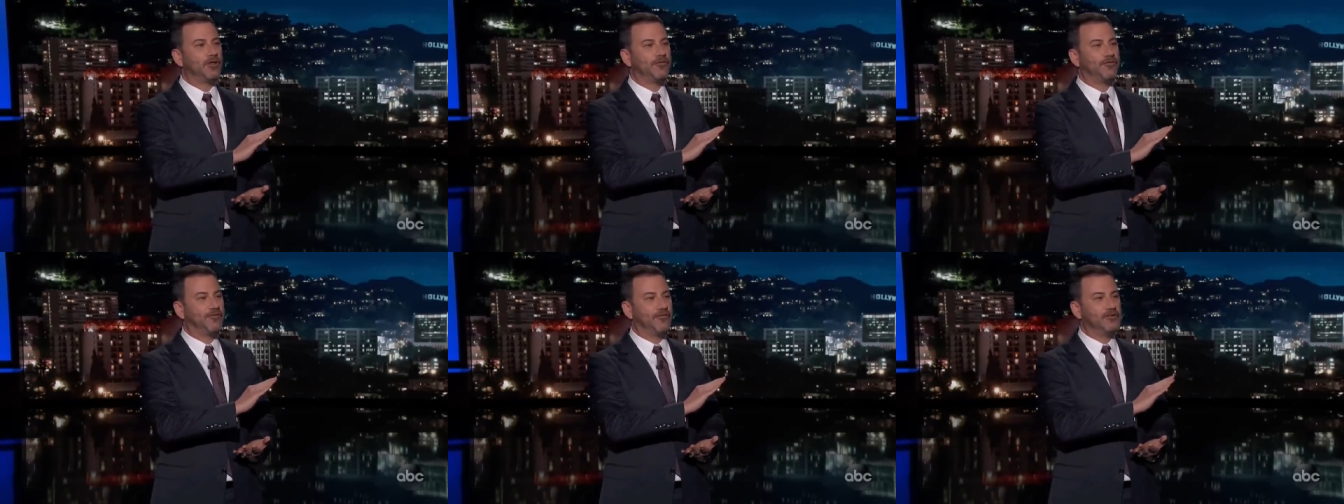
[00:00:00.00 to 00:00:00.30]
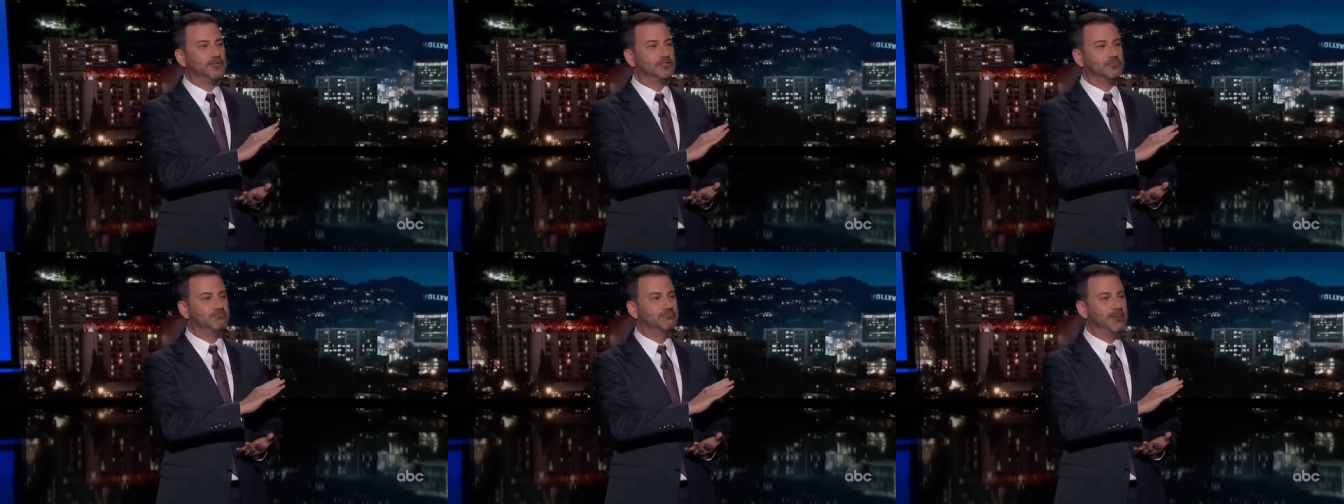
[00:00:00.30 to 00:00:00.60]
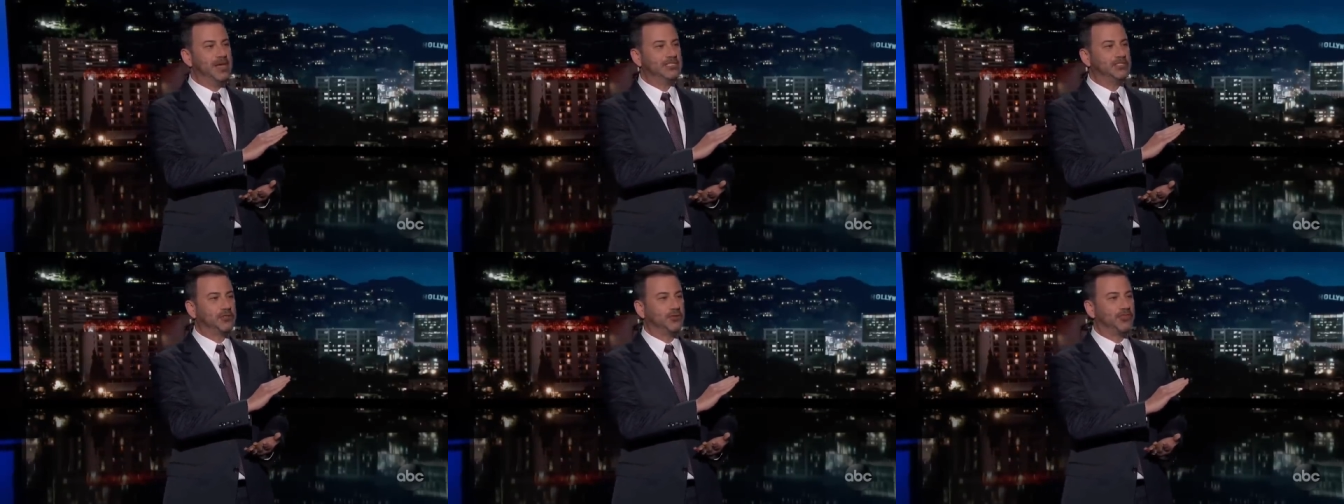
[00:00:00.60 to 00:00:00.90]
the first
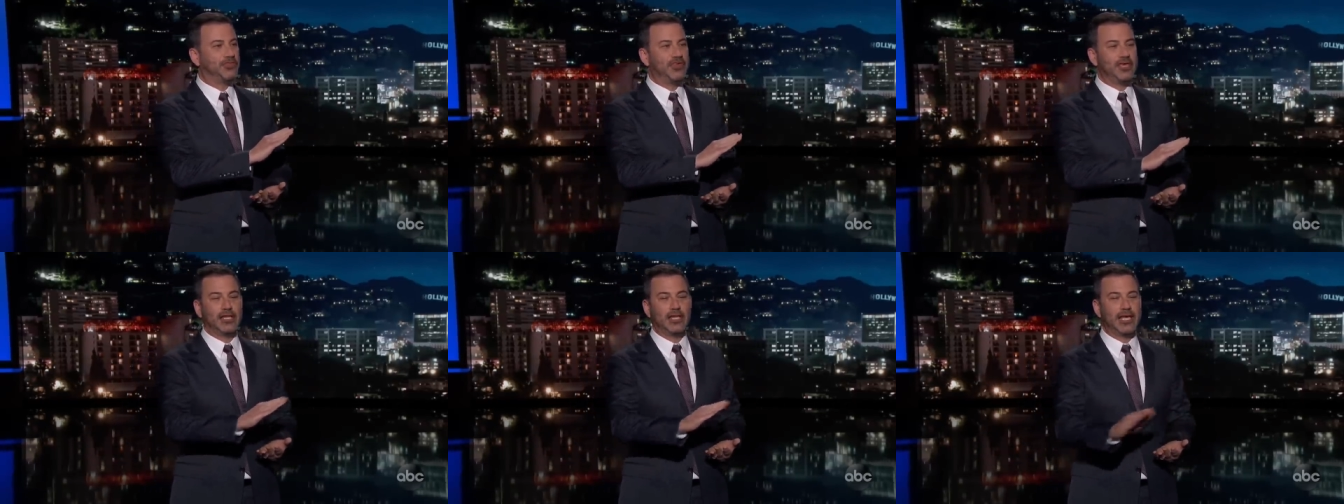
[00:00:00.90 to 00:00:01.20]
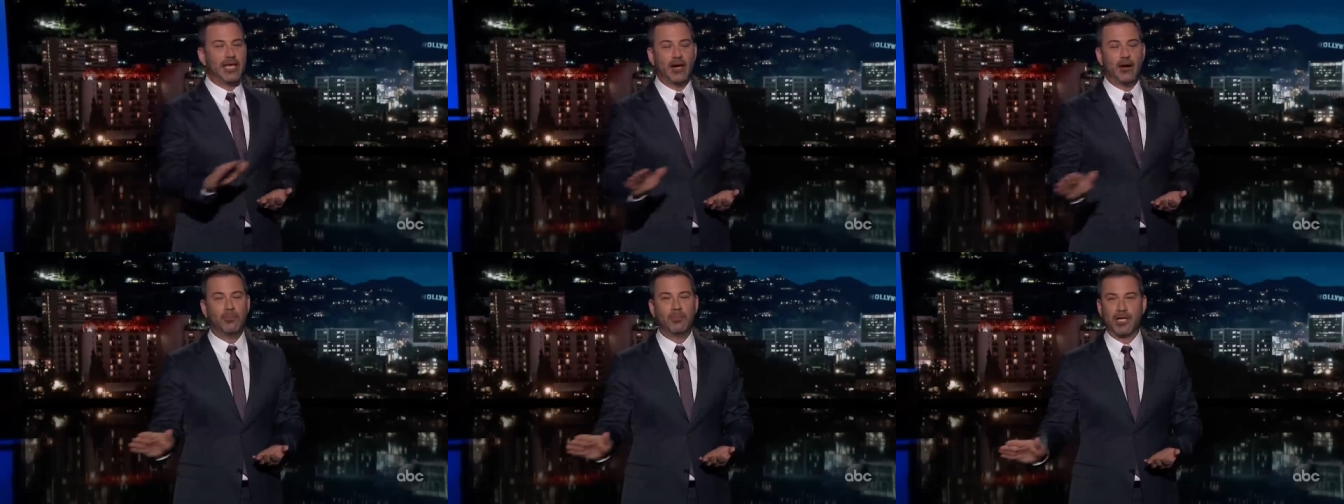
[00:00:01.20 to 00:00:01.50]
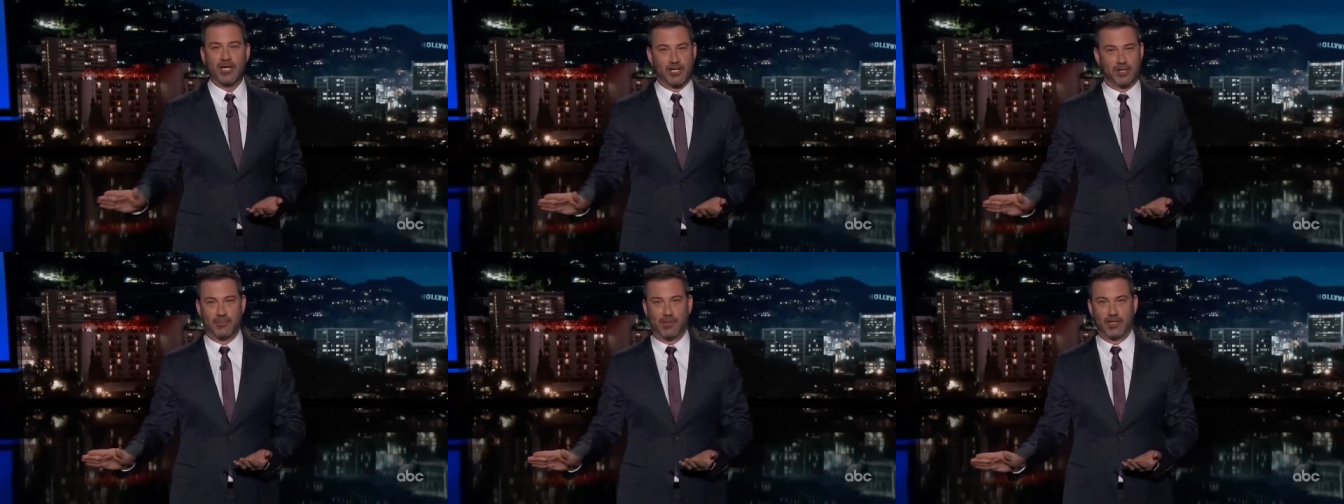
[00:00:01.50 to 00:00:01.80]

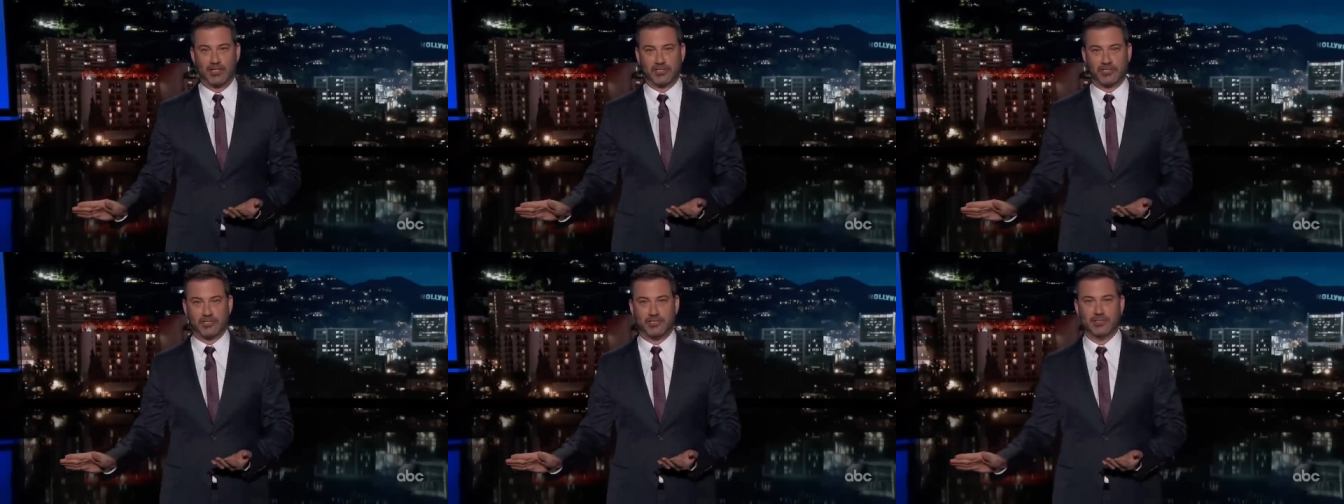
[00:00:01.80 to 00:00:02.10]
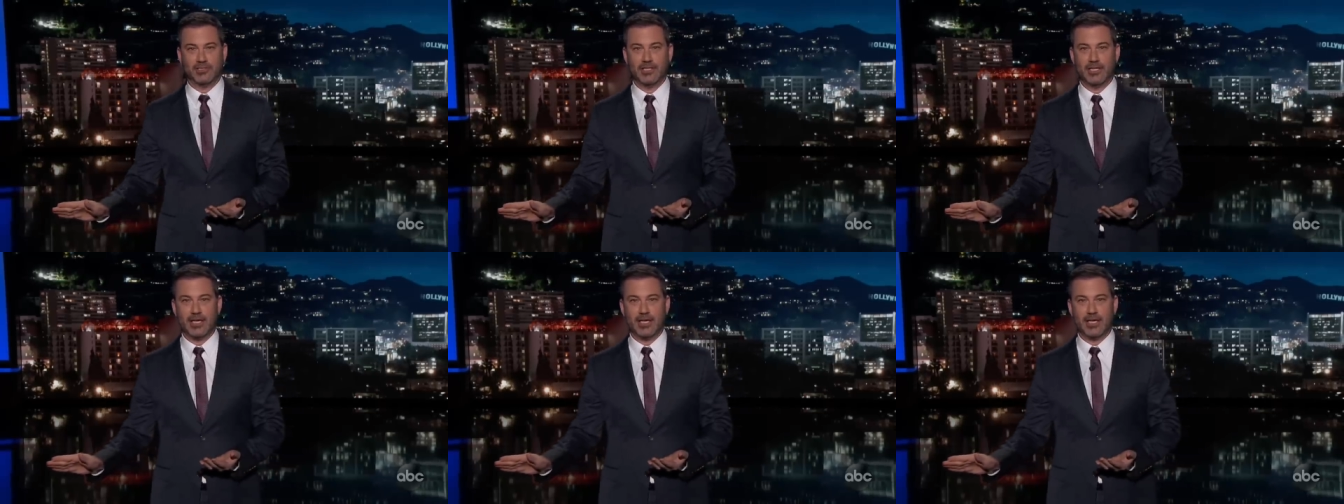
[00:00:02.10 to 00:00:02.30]
mesothelioma commercial.